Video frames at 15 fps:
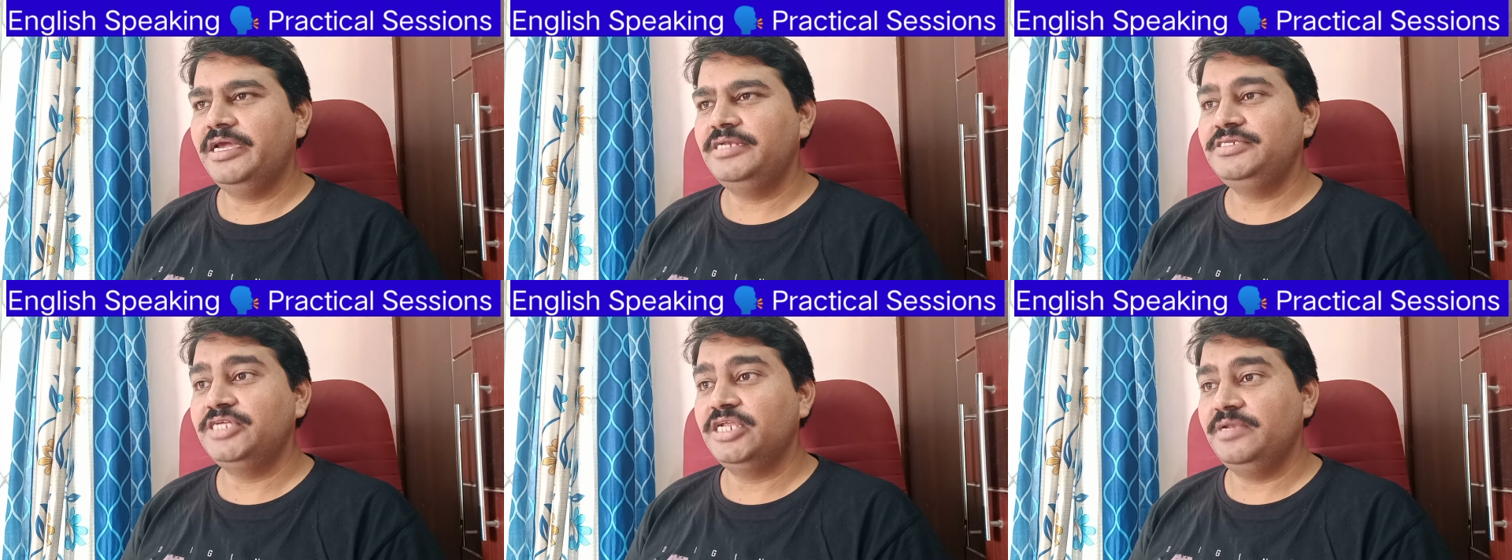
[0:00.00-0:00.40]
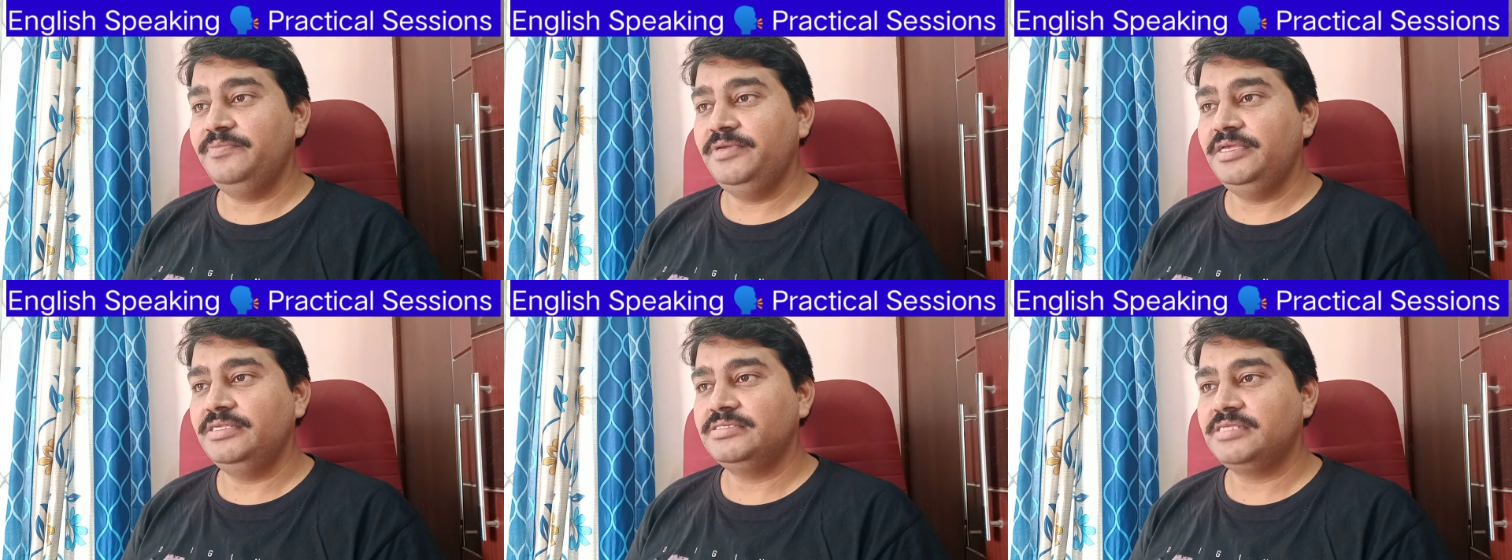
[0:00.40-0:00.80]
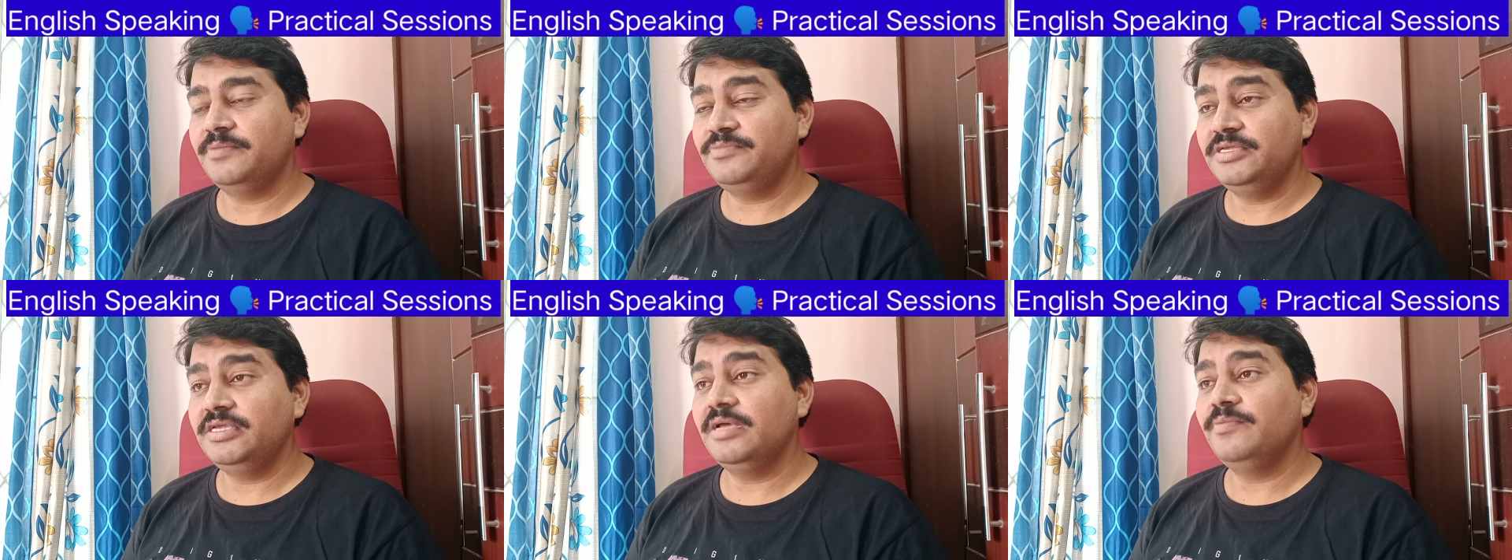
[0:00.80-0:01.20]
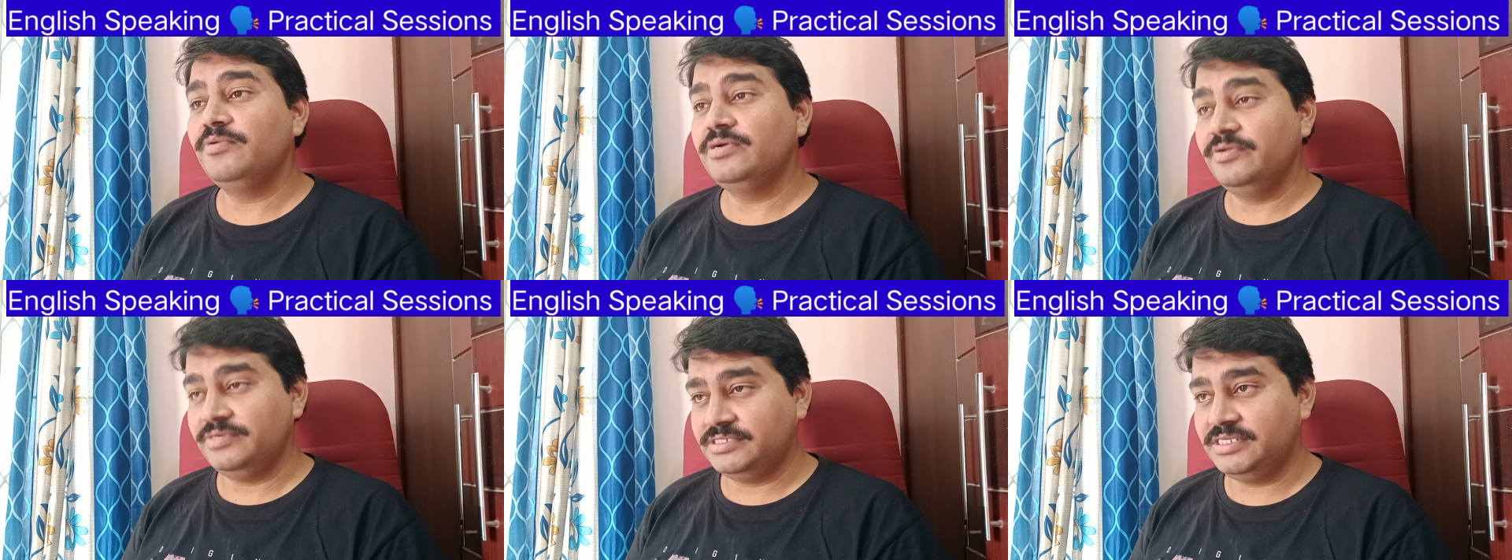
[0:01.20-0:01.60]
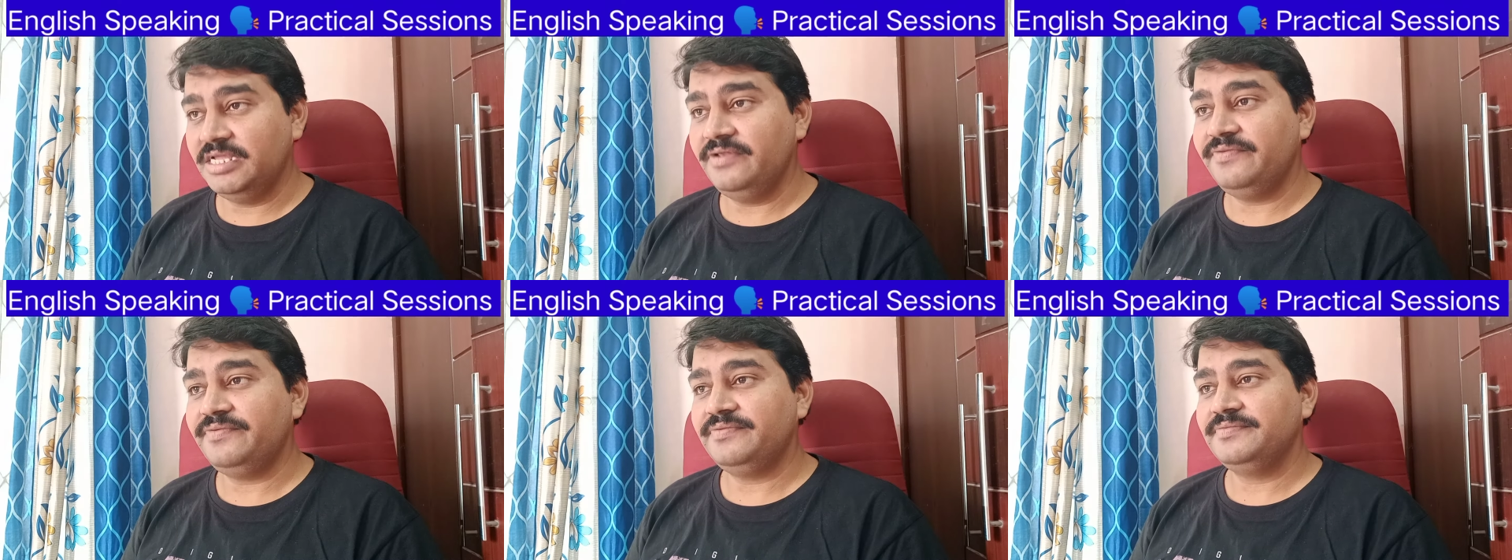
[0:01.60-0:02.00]
And tell me something about
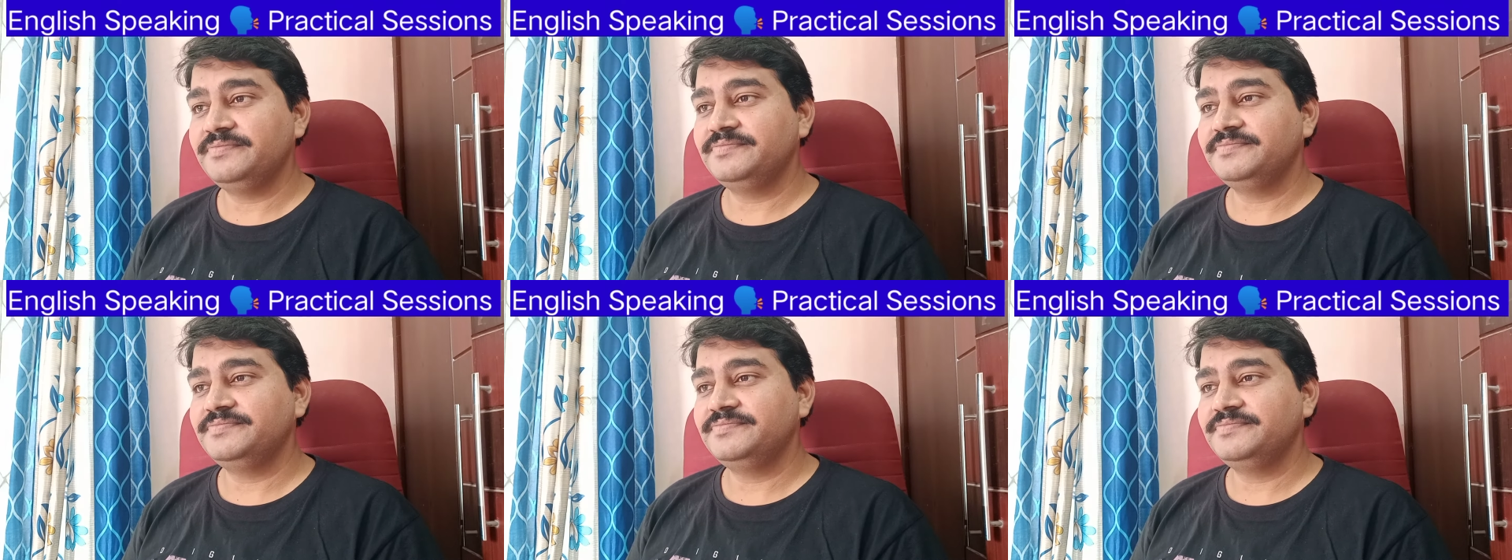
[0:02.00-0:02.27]
yourself.